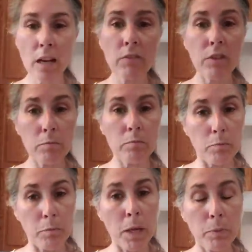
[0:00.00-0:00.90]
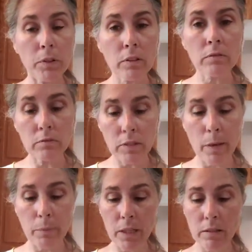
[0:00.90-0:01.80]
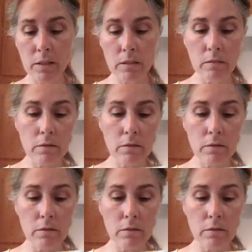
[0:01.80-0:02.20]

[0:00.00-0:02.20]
of the paper napkins.